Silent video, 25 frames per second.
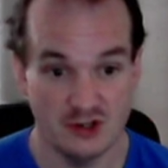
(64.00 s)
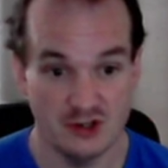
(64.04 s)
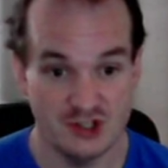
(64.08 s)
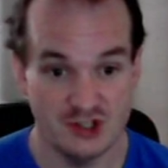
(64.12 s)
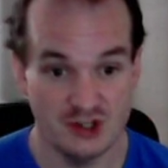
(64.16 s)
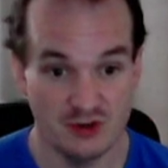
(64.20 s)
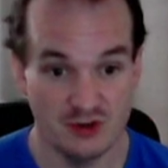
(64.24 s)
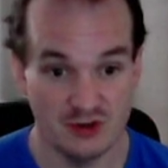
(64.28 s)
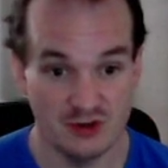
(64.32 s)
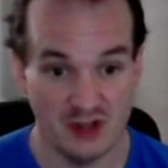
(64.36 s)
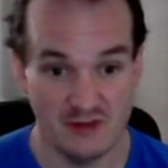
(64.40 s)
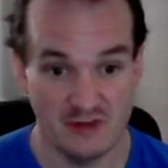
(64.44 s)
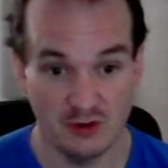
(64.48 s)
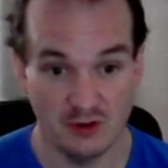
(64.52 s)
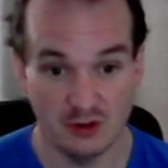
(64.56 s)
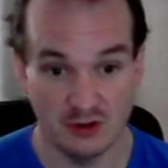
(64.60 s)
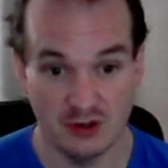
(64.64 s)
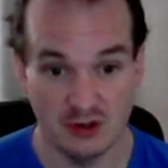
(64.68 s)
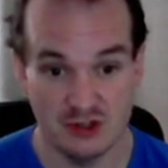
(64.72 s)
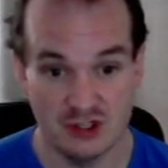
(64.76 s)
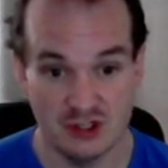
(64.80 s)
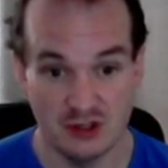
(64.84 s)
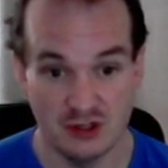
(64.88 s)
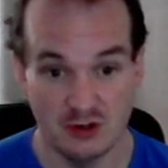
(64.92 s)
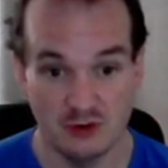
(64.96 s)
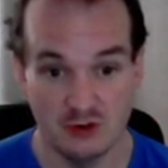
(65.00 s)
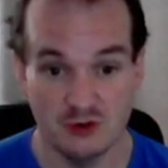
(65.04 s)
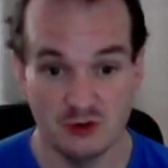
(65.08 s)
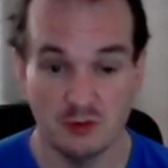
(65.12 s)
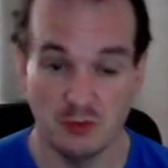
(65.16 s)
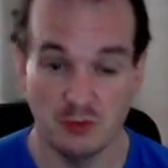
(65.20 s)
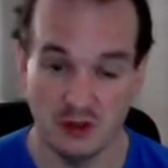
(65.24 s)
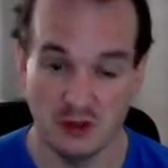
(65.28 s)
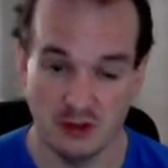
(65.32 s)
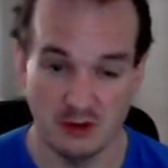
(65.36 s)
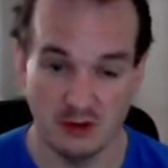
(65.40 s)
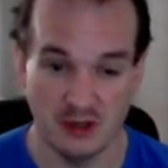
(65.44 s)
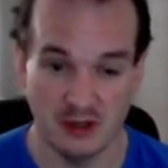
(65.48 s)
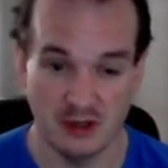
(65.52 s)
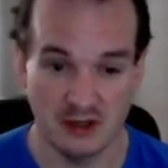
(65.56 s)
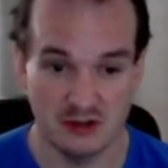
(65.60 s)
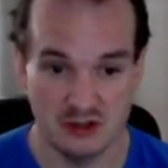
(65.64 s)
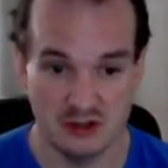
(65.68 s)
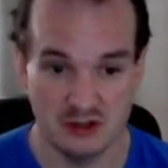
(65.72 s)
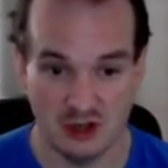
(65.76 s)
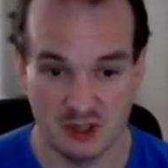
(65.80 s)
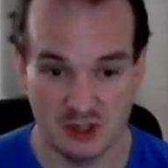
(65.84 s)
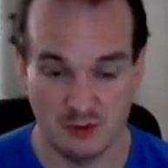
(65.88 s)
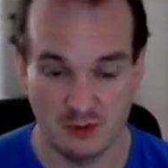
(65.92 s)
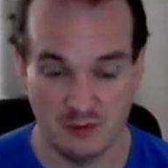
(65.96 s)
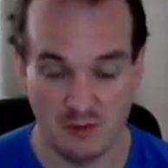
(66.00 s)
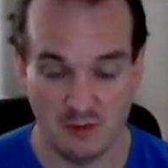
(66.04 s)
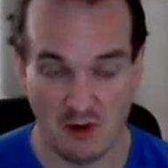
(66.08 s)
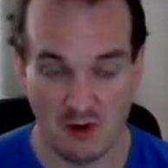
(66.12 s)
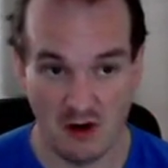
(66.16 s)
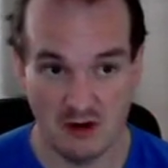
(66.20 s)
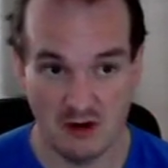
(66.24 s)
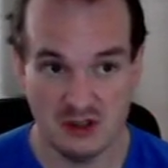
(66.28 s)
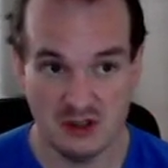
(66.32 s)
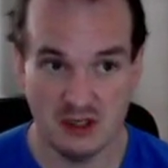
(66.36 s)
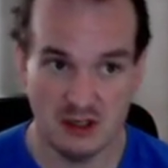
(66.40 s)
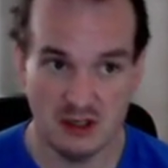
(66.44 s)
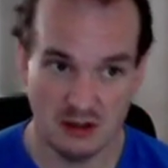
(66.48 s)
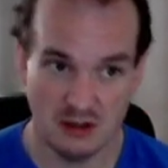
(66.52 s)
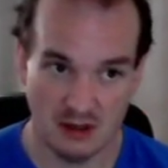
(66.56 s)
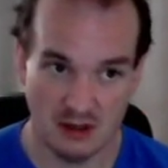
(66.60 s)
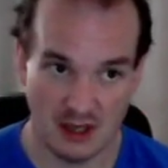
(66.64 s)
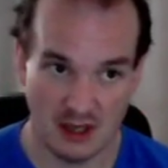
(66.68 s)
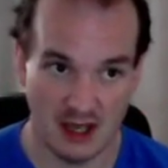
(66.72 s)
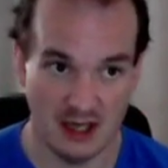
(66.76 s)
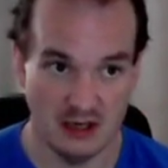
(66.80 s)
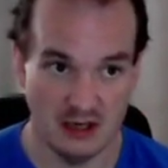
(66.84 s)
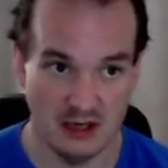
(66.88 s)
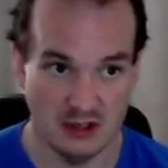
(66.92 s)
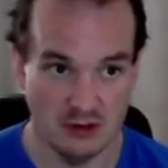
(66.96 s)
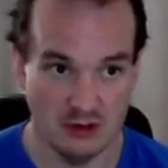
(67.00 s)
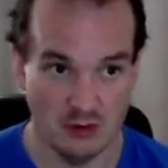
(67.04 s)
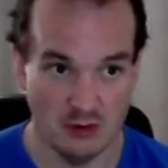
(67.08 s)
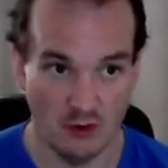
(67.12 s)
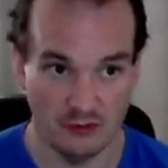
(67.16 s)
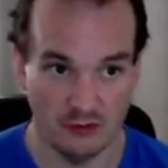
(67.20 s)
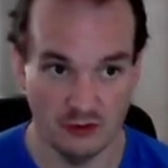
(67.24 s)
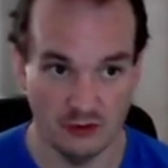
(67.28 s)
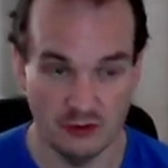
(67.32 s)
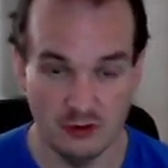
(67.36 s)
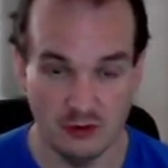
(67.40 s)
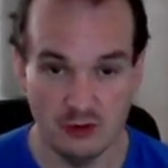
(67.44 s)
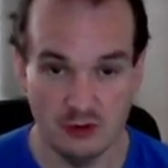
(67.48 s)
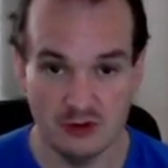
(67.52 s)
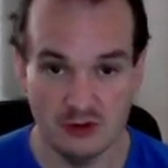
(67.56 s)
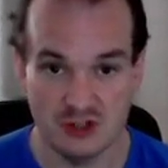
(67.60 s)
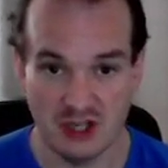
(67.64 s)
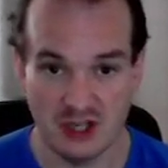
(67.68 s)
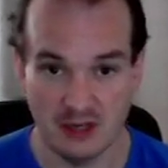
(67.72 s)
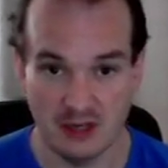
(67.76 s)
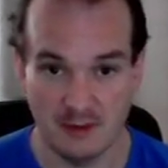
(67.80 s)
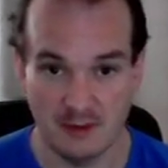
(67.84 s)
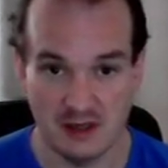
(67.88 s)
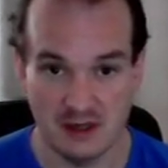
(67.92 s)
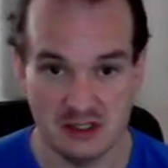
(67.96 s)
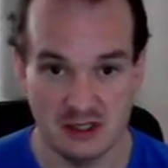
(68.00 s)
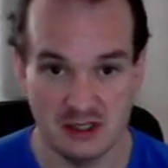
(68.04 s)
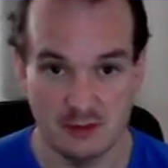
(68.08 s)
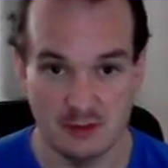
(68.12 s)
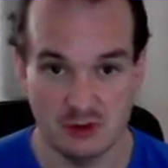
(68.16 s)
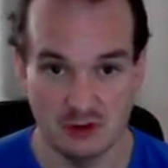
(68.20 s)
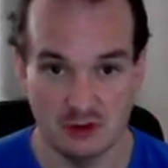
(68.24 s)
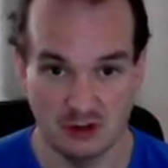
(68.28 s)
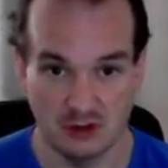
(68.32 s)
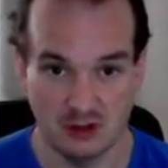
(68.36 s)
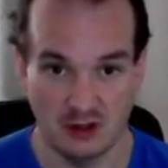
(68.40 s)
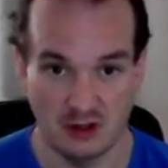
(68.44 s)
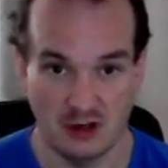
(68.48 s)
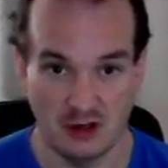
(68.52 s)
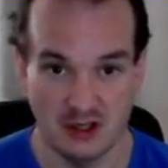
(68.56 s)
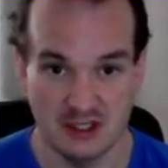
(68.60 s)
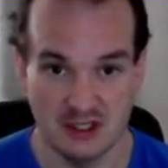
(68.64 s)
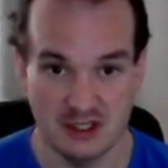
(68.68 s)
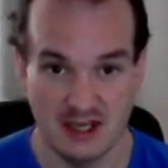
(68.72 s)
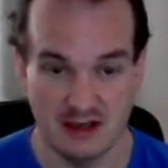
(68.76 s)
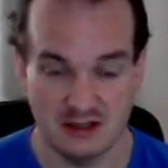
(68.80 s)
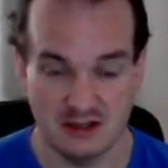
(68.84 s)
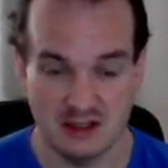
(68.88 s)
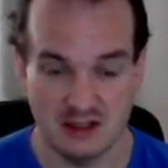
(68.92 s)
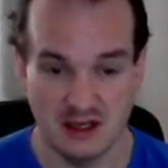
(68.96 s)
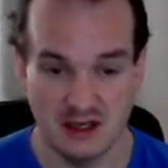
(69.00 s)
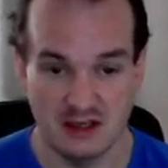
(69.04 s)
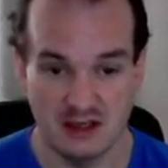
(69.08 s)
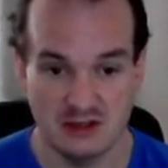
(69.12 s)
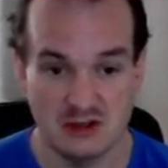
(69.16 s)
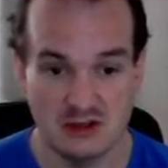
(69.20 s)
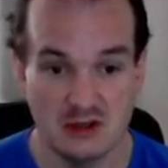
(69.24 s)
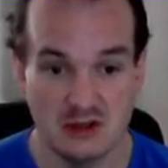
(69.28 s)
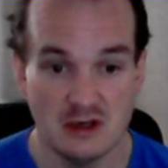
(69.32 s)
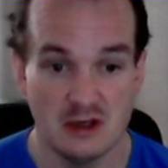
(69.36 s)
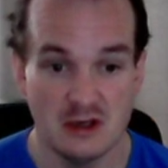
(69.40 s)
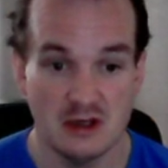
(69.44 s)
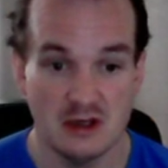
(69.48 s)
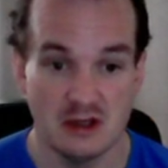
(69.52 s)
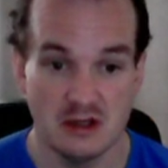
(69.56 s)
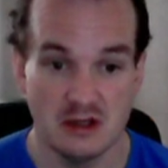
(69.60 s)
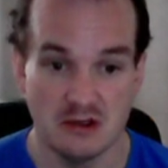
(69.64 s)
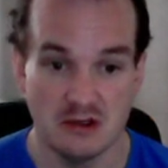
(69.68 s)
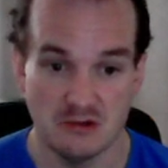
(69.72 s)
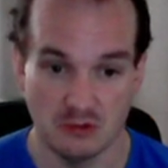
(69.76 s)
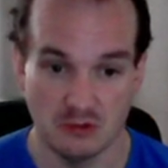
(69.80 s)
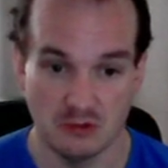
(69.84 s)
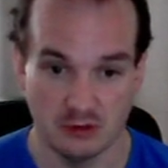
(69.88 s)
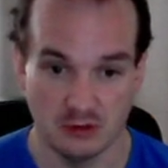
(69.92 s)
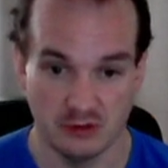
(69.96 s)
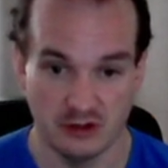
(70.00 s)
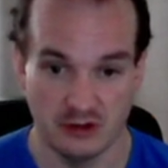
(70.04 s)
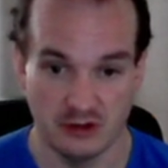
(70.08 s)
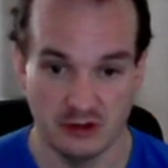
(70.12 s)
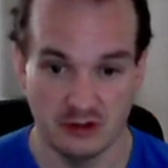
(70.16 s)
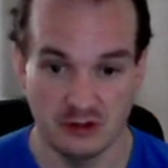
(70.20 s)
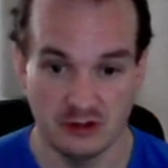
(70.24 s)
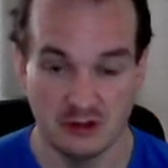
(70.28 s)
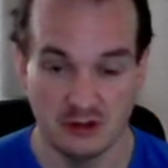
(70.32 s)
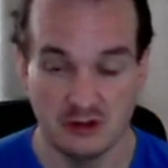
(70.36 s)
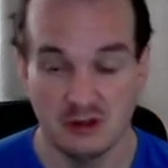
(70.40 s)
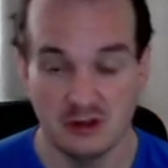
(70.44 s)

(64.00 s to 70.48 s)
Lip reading: shields and they've got no shields, but you get the charge move priority, and you often do because Shadow Machamp's got a high attack stat, you're all good.